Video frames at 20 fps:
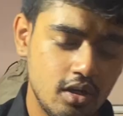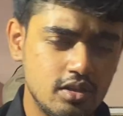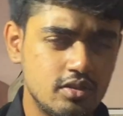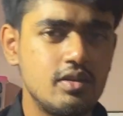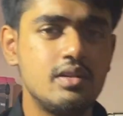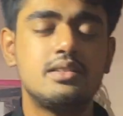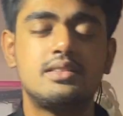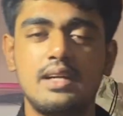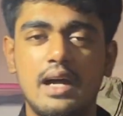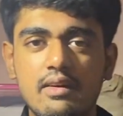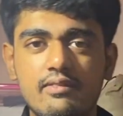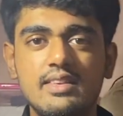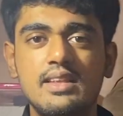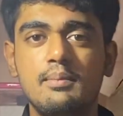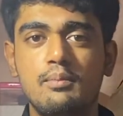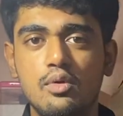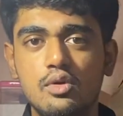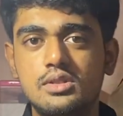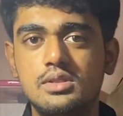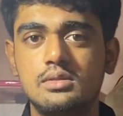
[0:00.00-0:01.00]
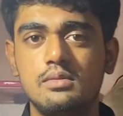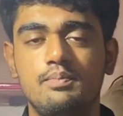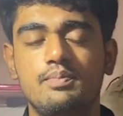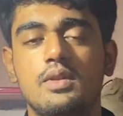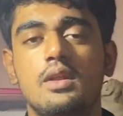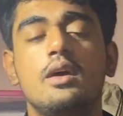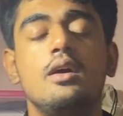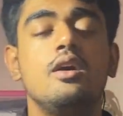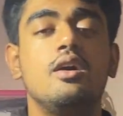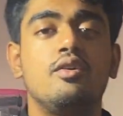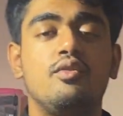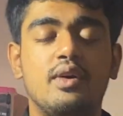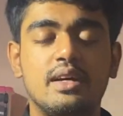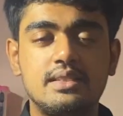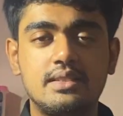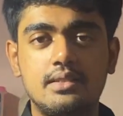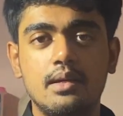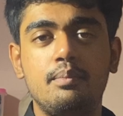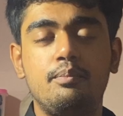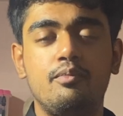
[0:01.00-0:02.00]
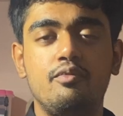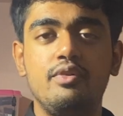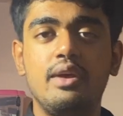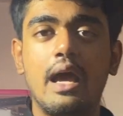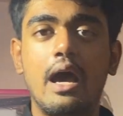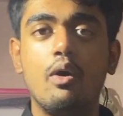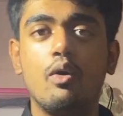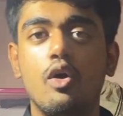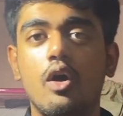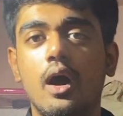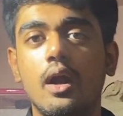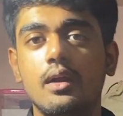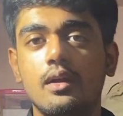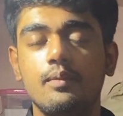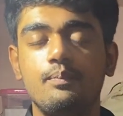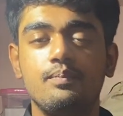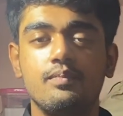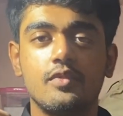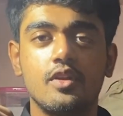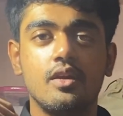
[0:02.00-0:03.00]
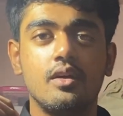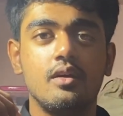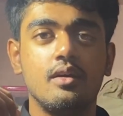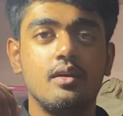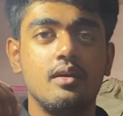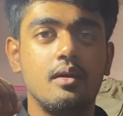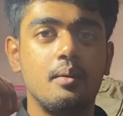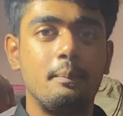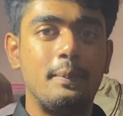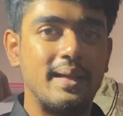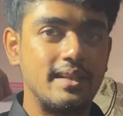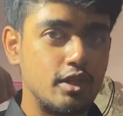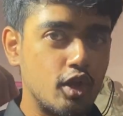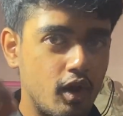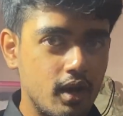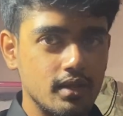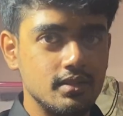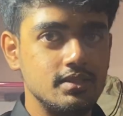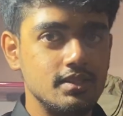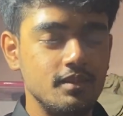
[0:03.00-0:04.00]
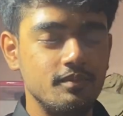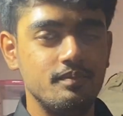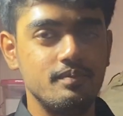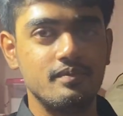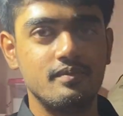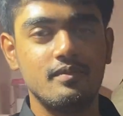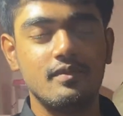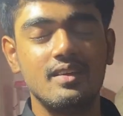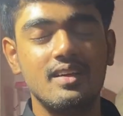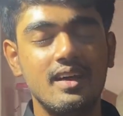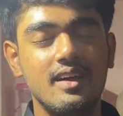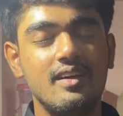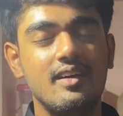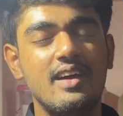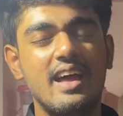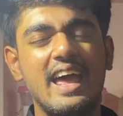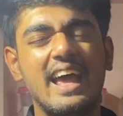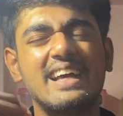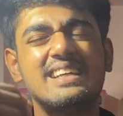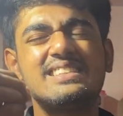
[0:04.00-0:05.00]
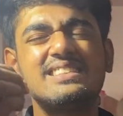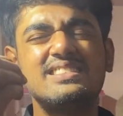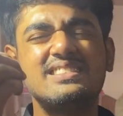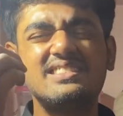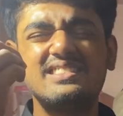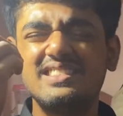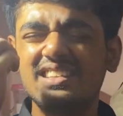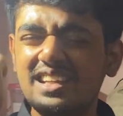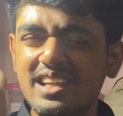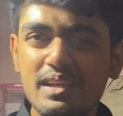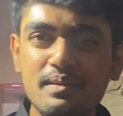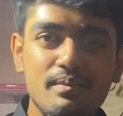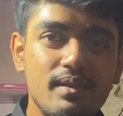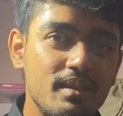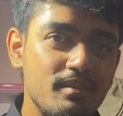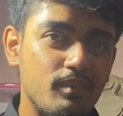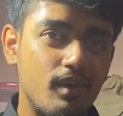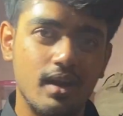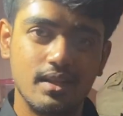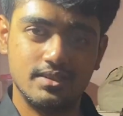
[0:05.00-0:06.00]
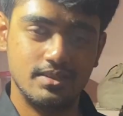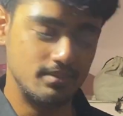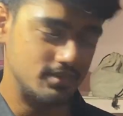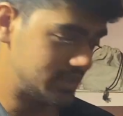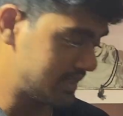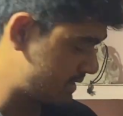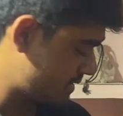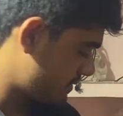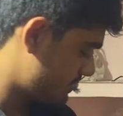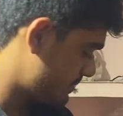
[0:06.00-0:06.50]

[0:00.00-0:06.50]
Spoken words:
So we'll start with the books. First up, we have got pathology. Extremely important subject